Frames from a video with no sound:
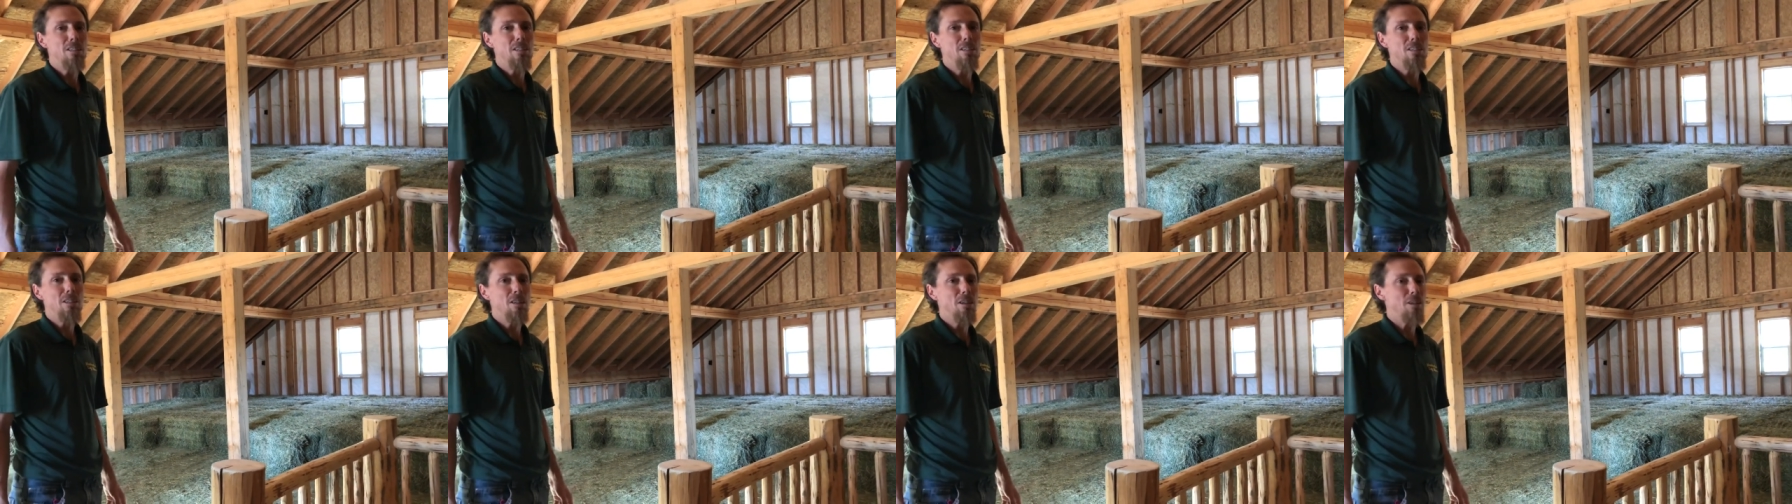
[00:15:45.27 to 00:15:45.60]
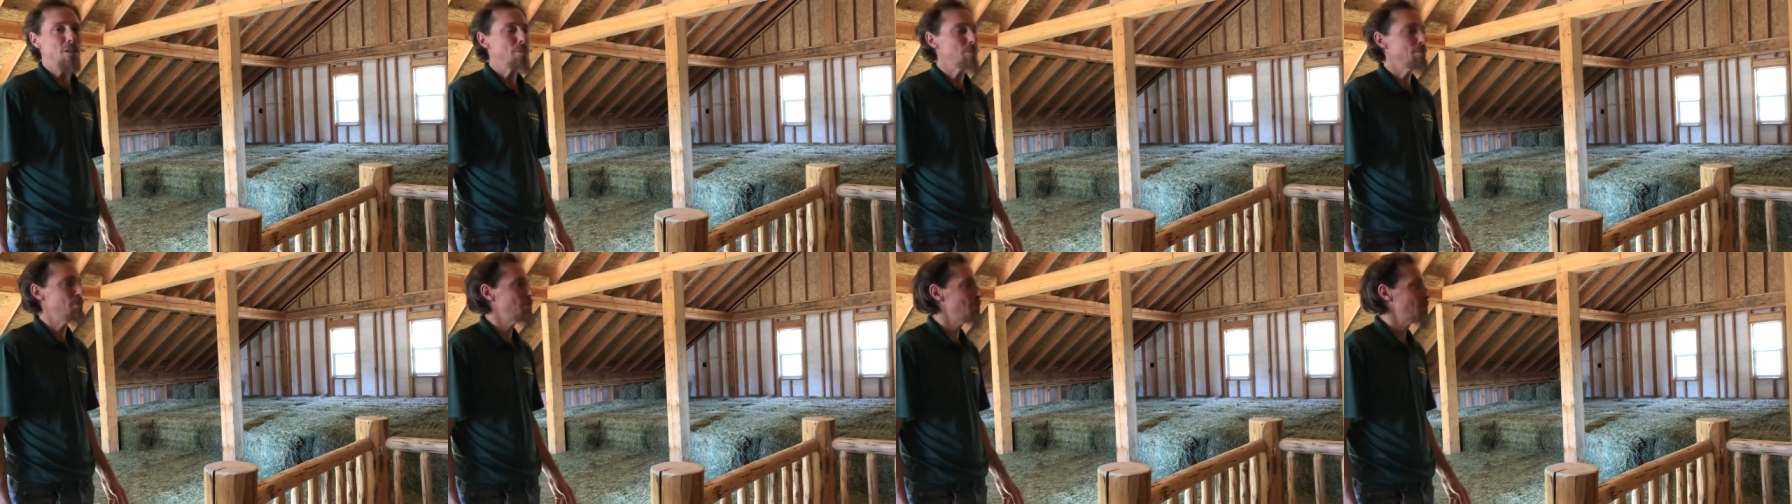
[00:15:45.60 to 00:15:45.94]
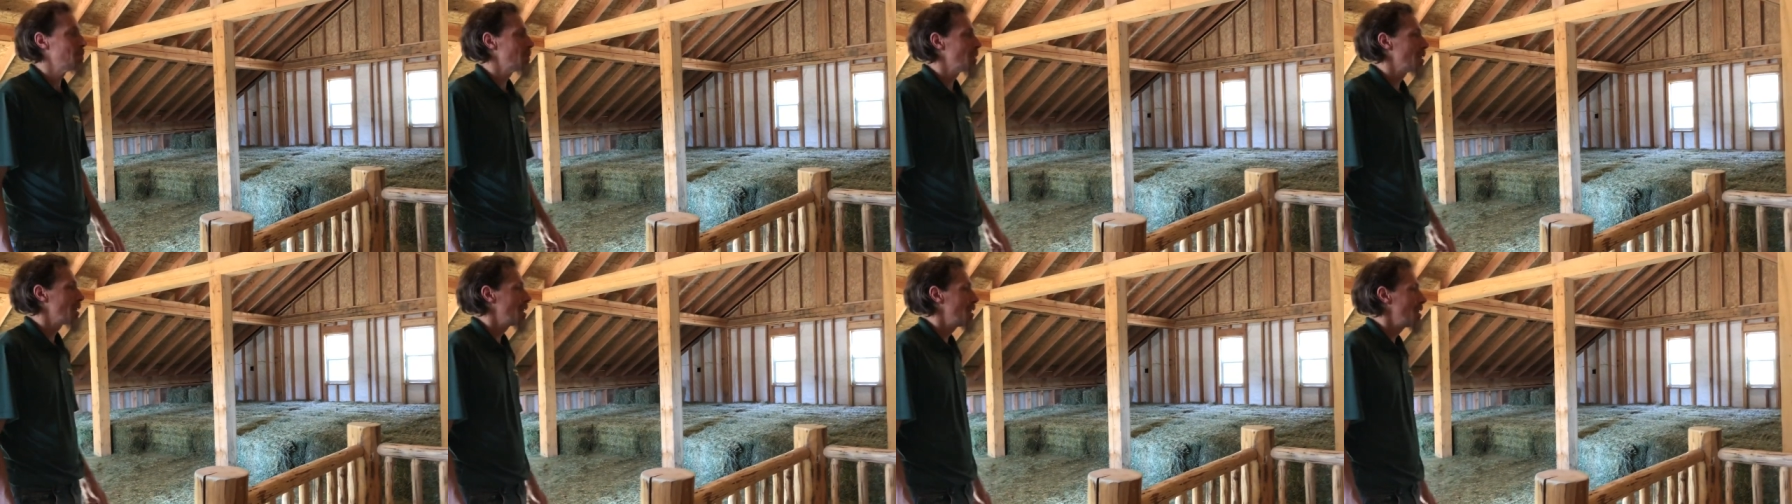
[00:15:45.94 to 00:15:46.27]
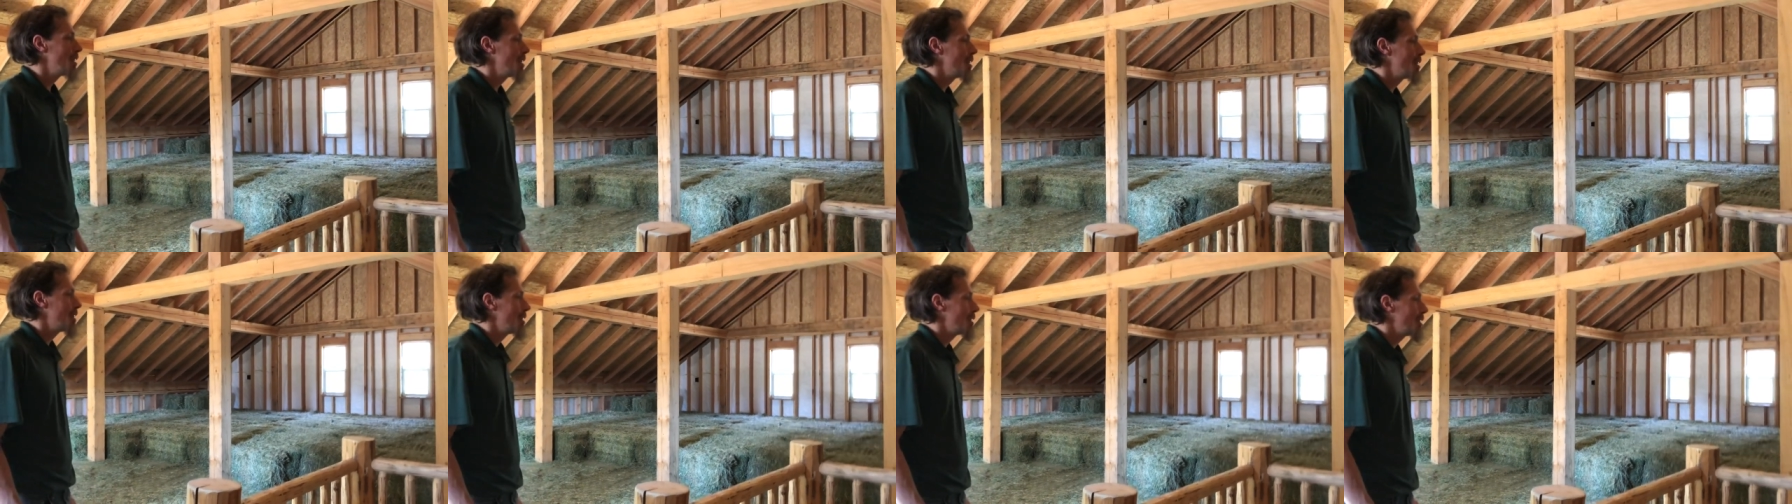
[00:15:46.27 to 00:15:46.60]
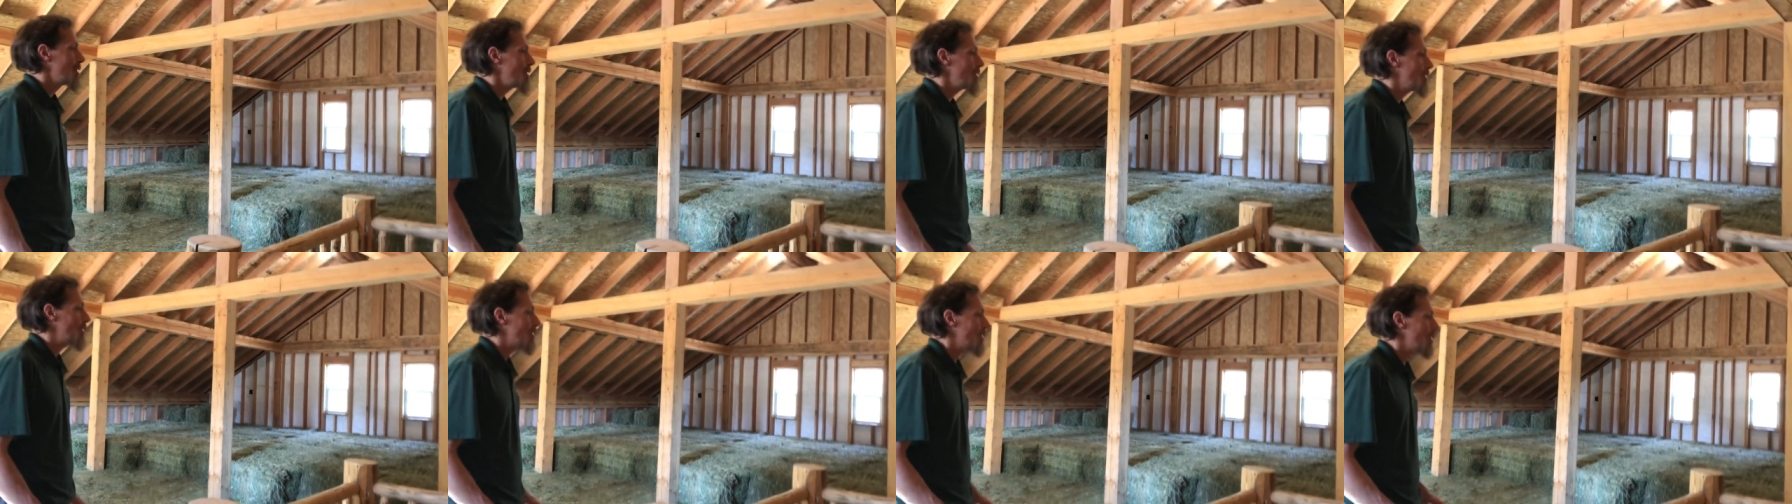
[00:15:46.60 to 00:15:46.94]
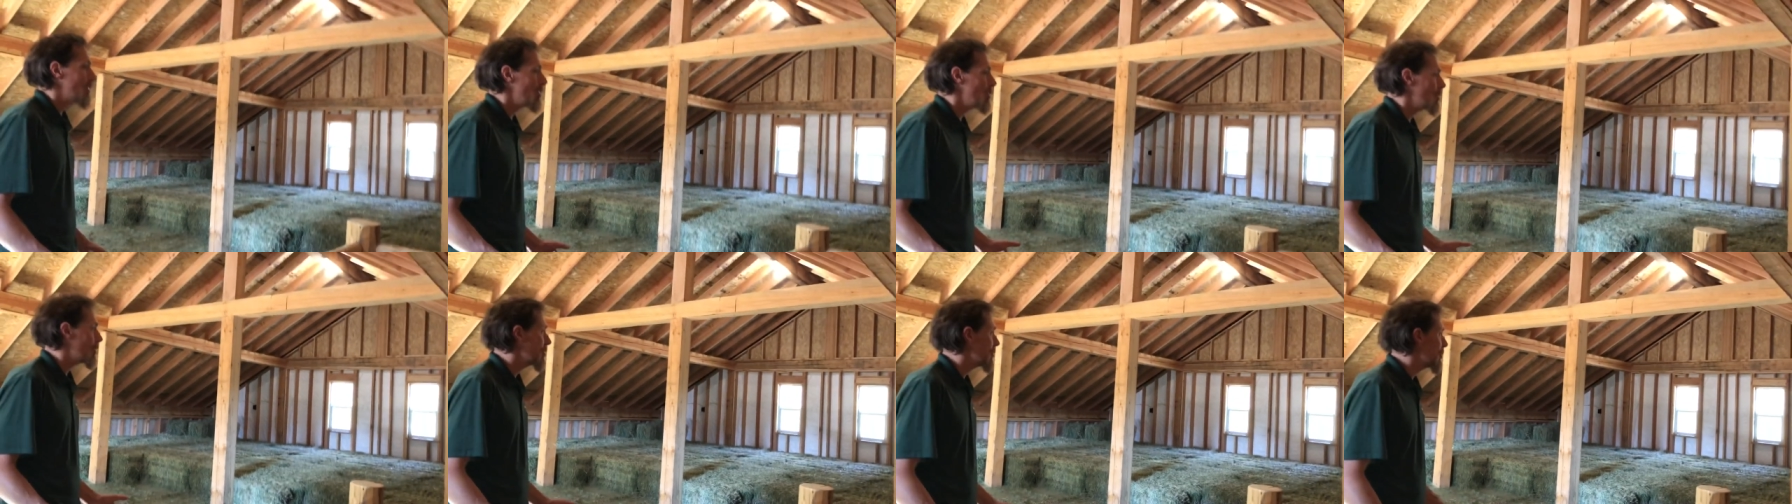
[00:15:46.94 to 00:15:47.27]
Um, you could
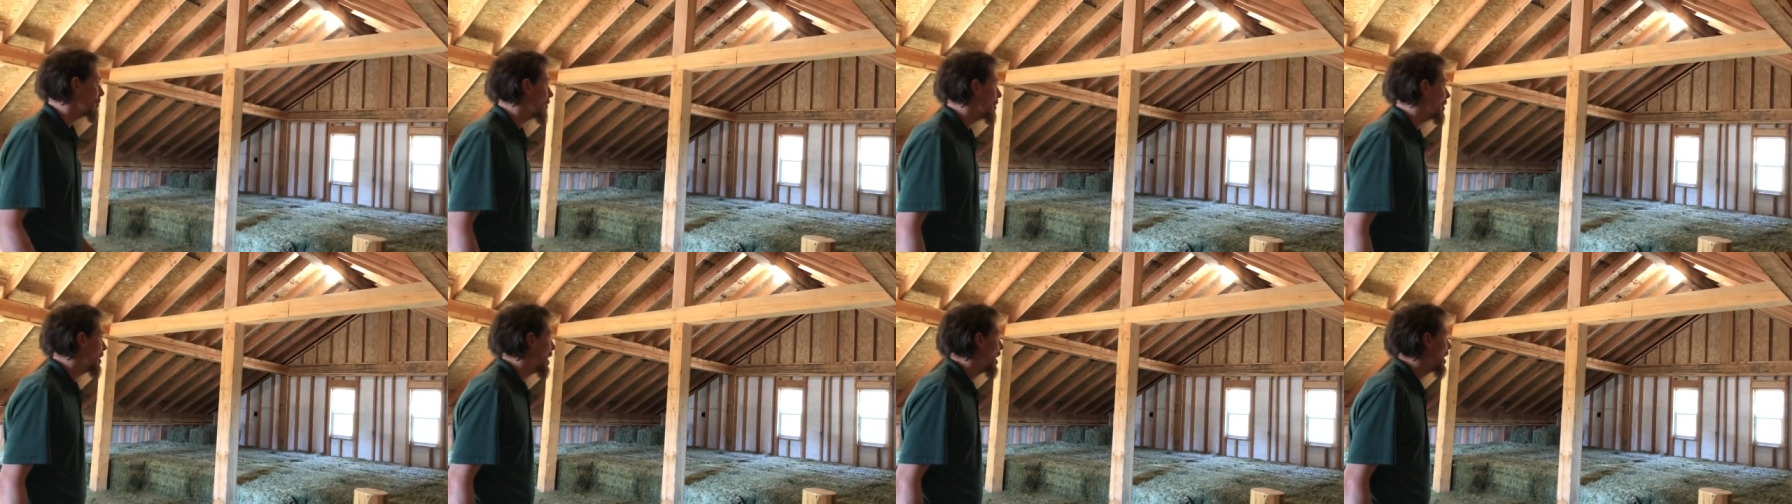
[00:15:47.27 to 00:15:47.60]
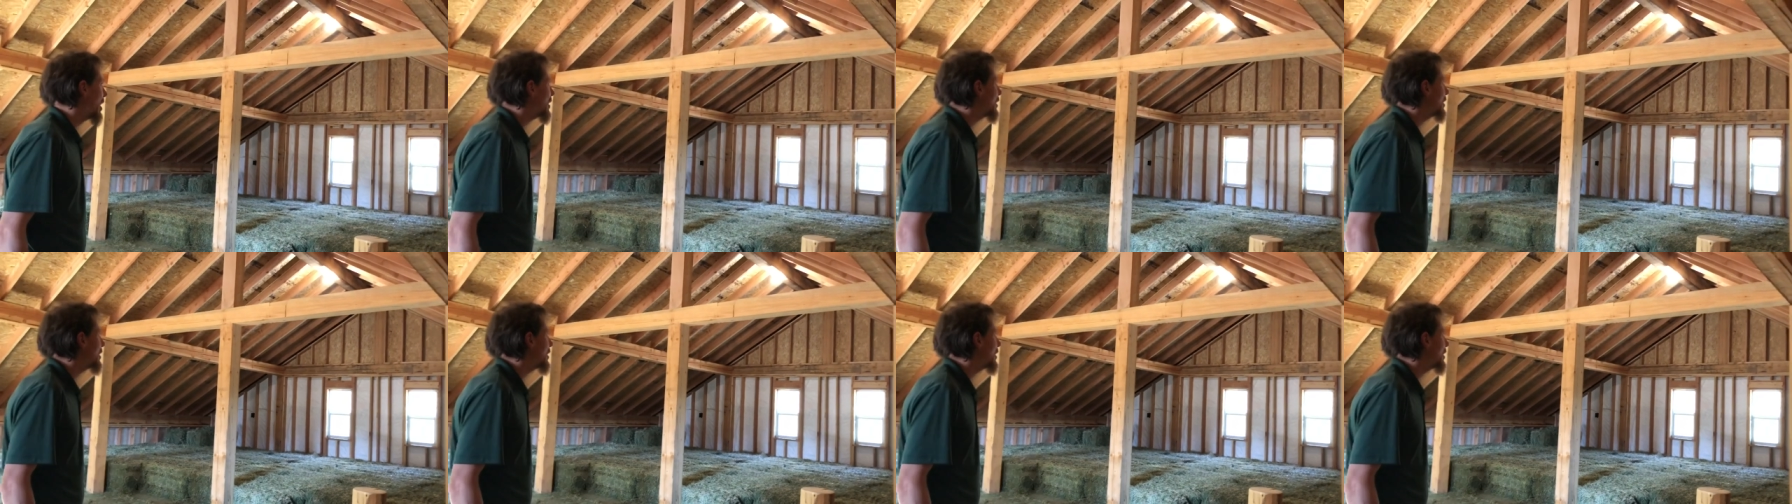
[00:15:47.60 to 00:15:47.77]
use it for that